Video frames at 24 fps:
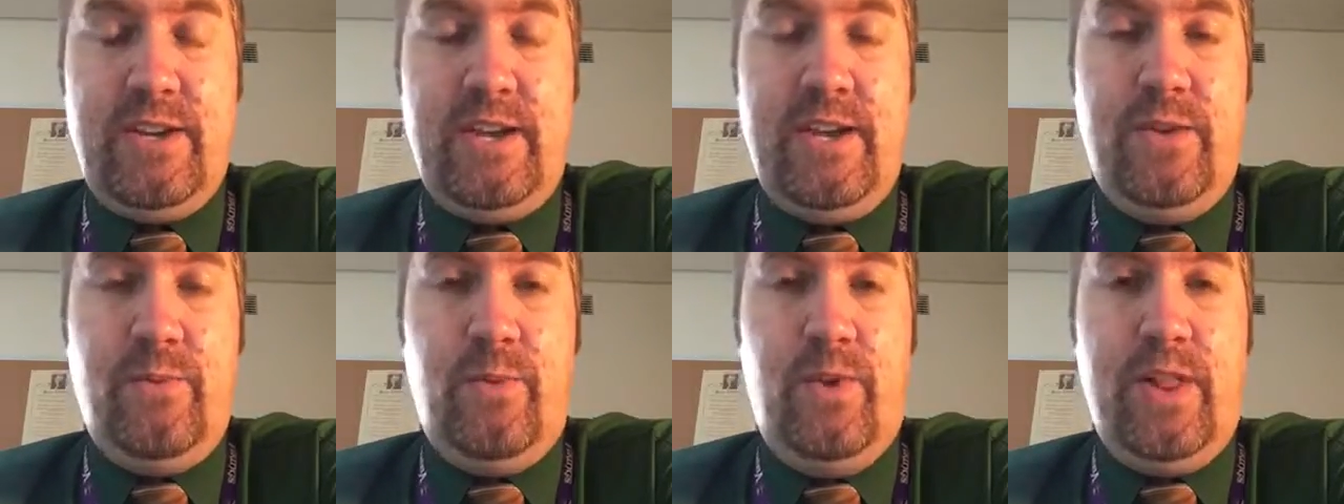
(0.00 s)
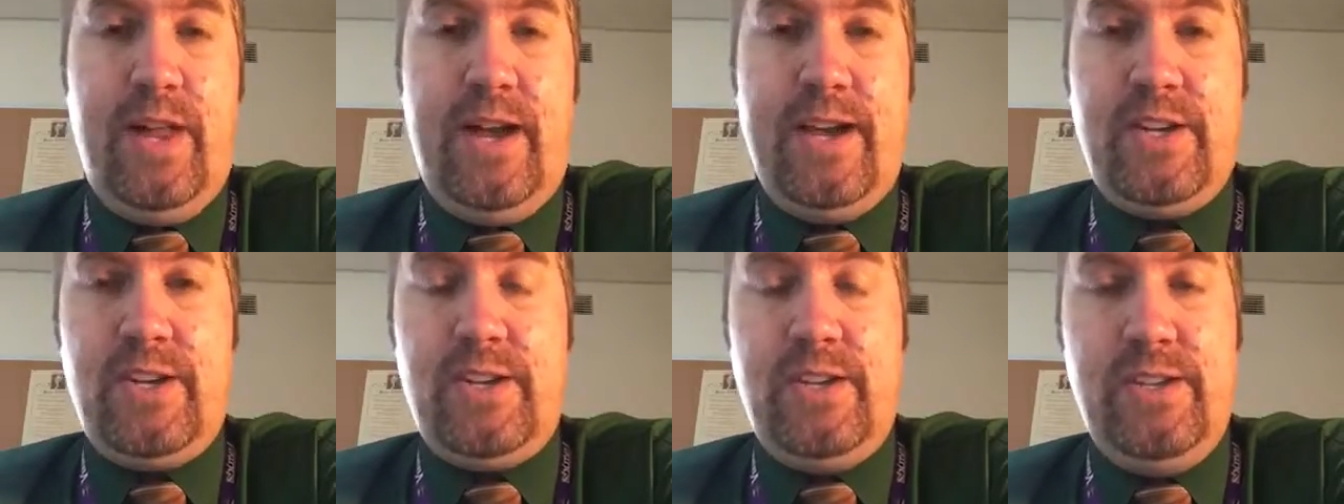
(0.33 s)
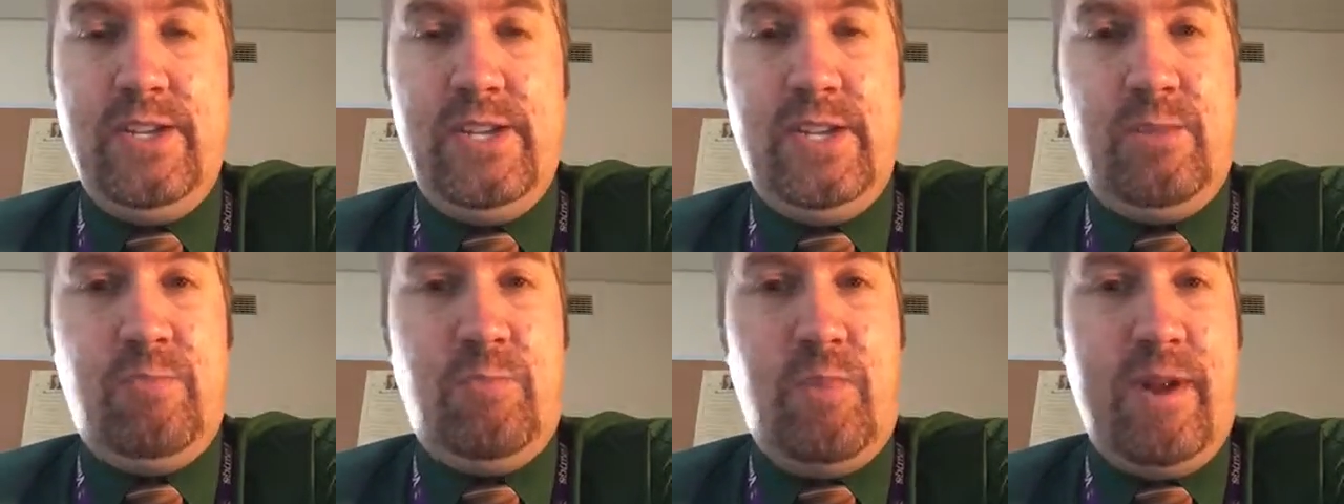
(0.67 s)
and we'll actually
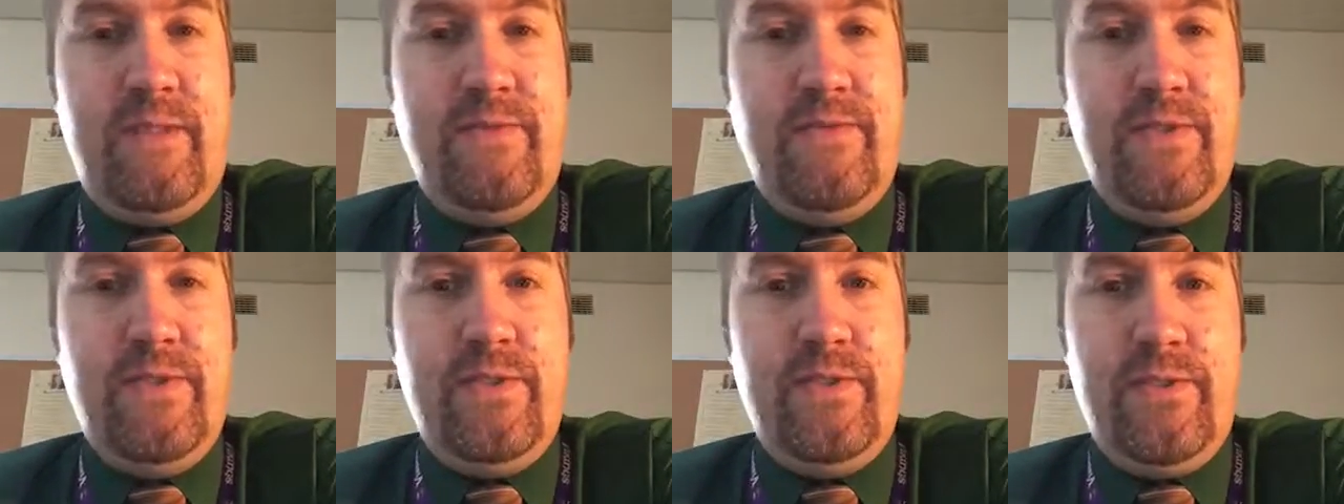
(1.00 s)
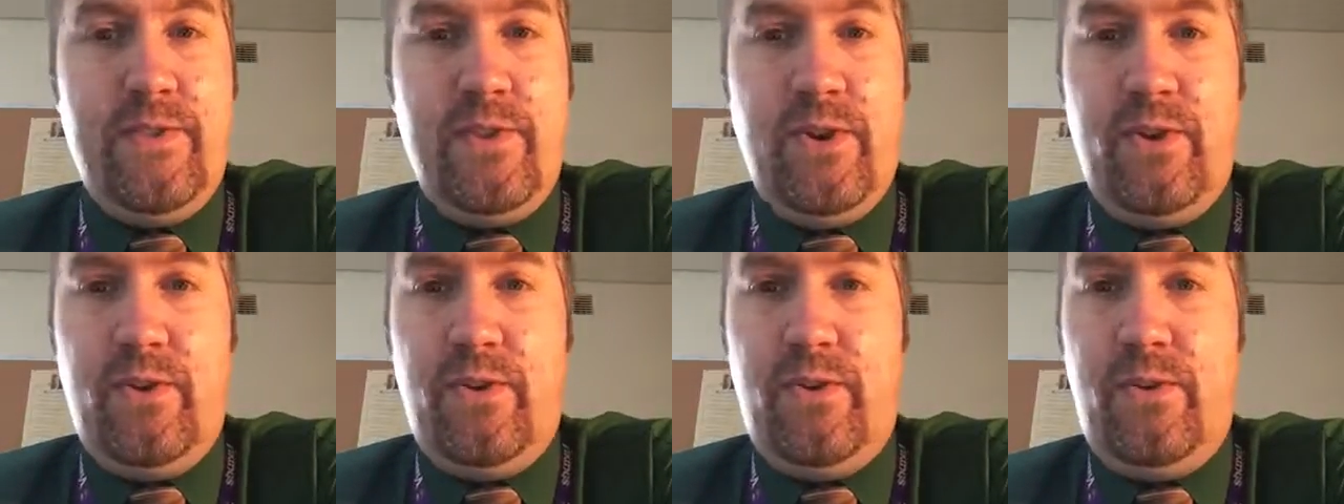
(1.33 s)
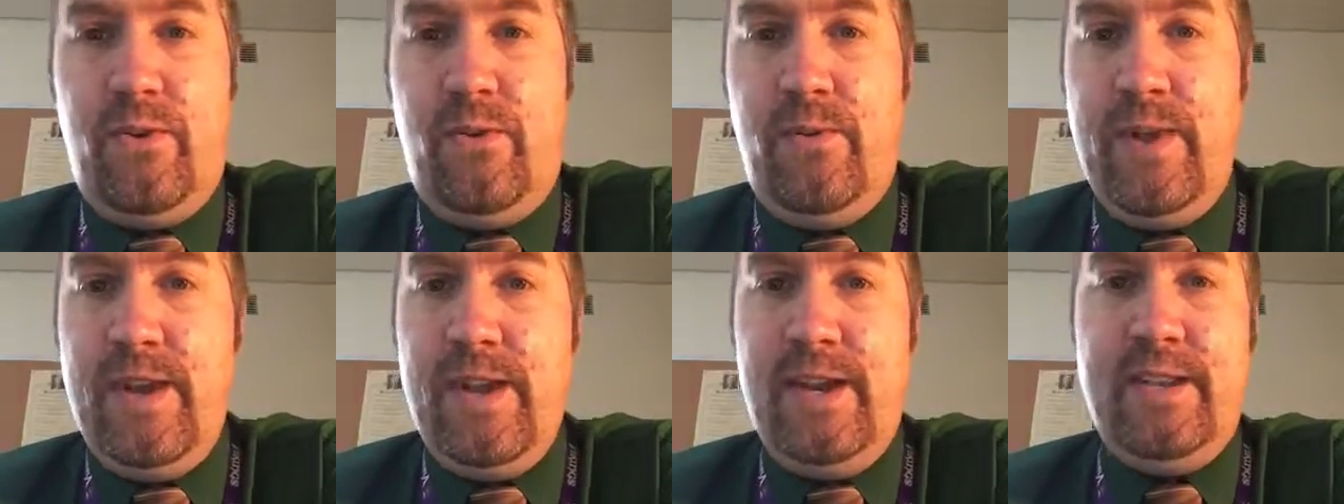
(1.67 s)
spend the
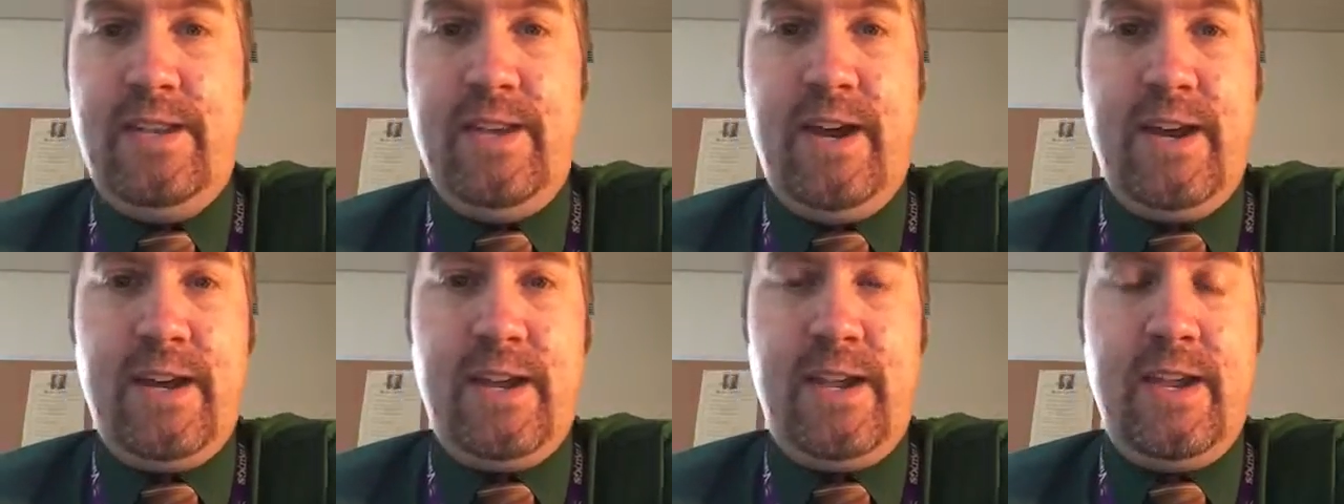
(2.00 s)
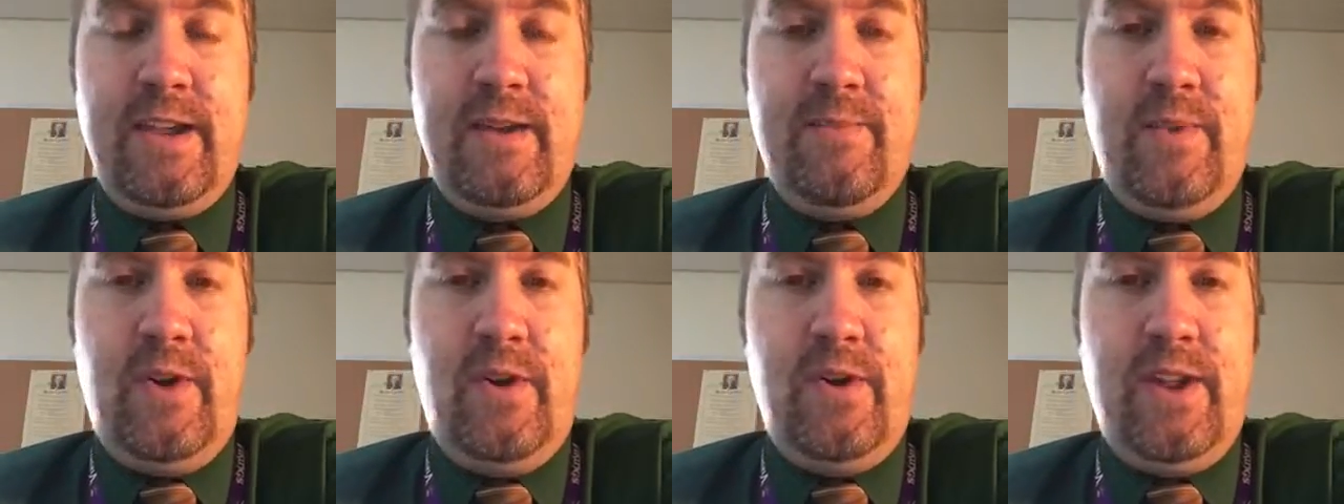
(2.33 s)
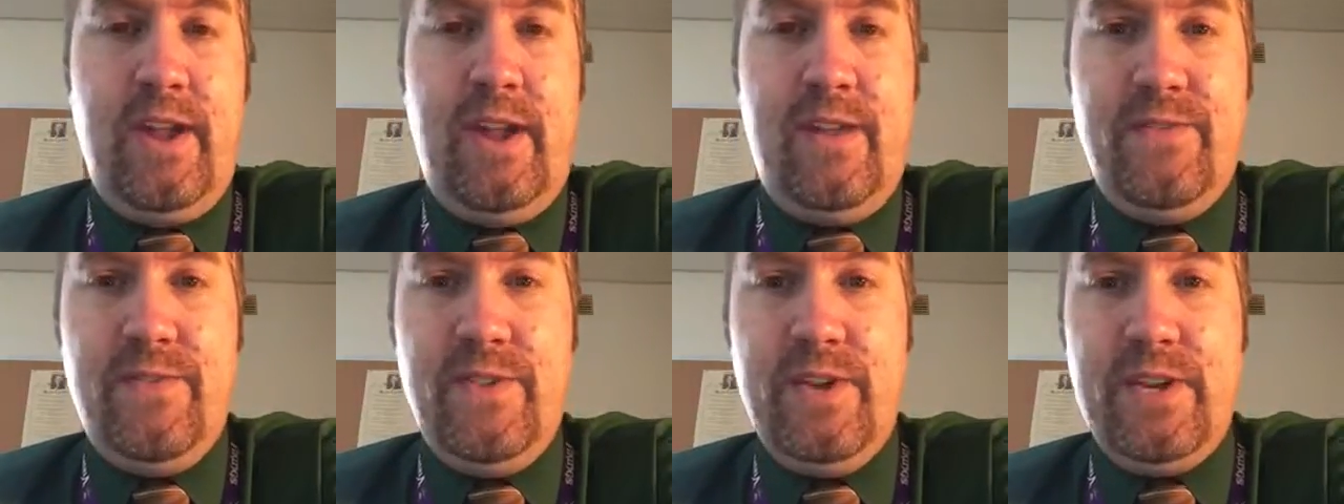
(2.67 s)
whole week talking about
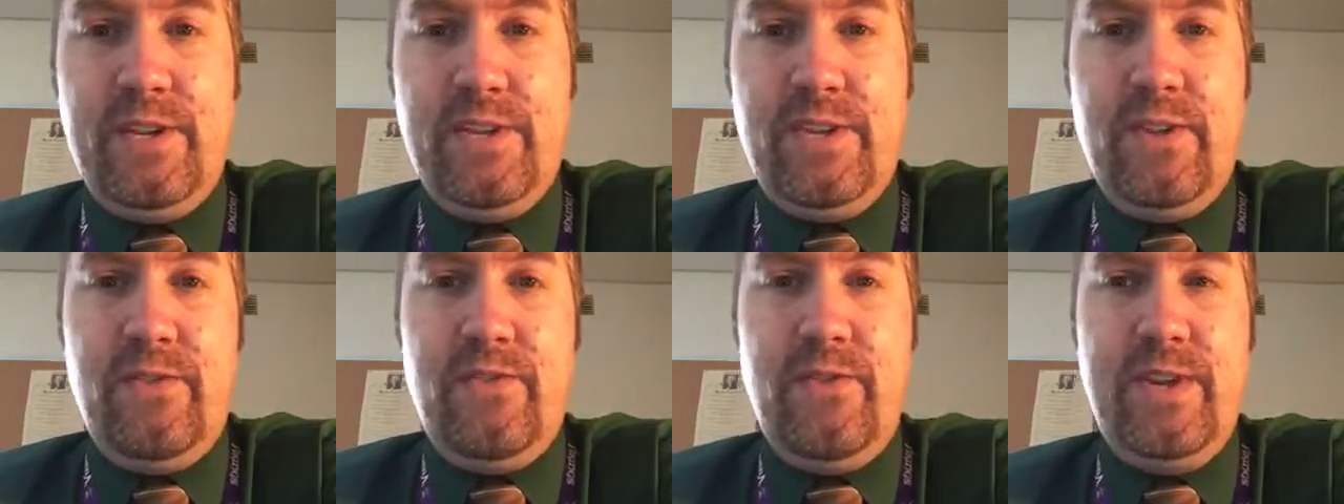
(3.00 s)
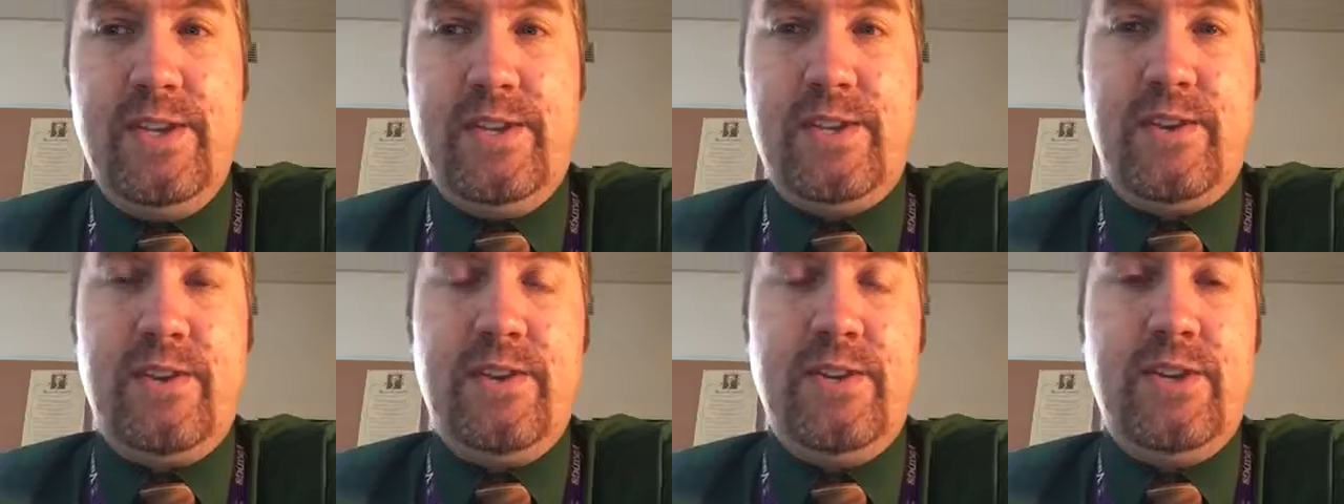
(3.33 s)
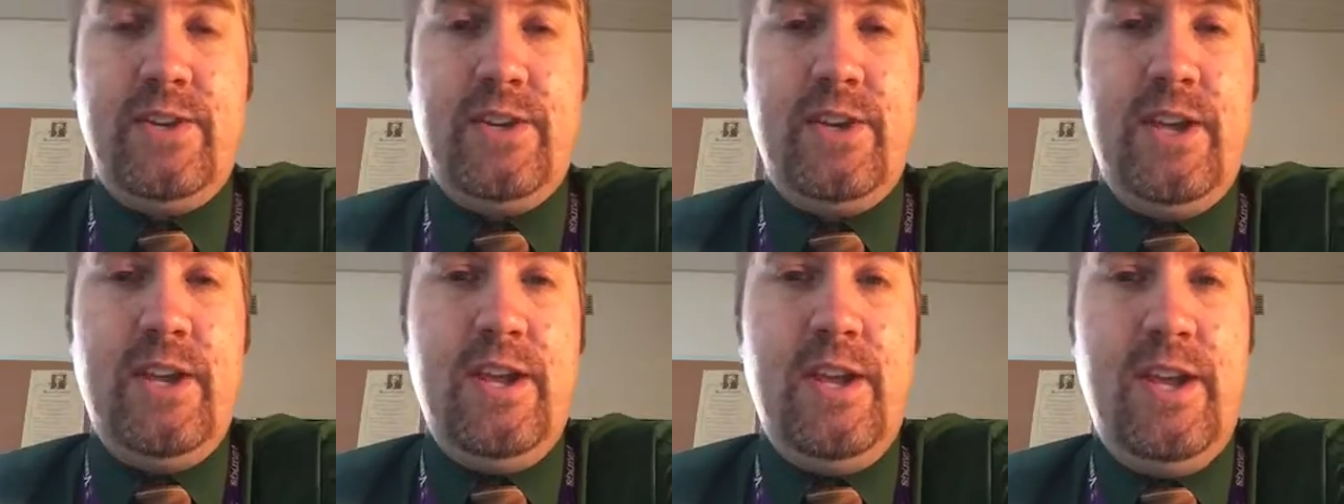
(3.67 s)
ethics in
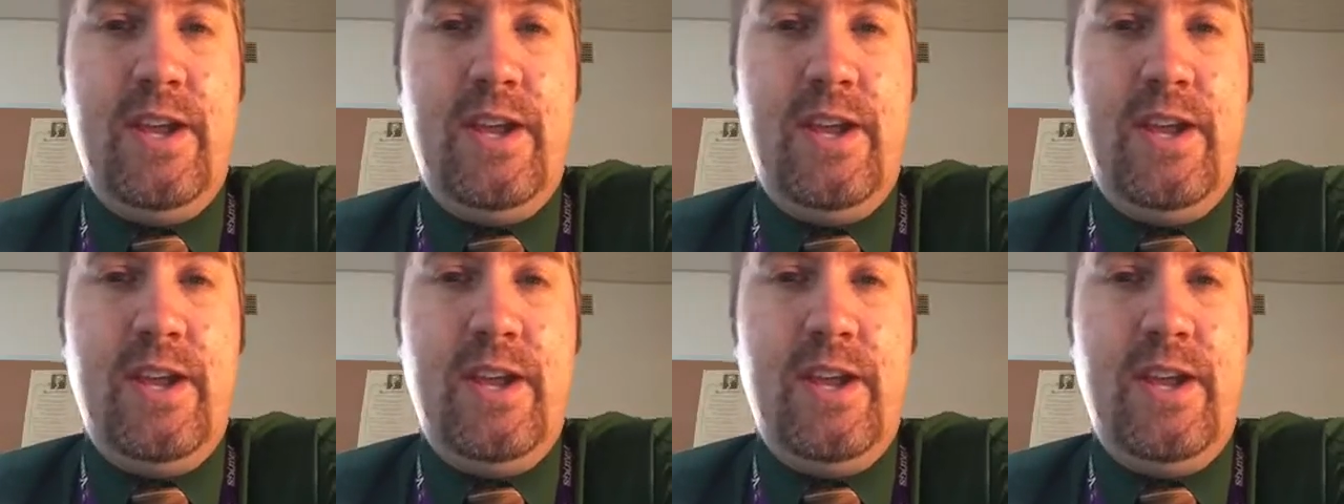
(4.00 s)
research,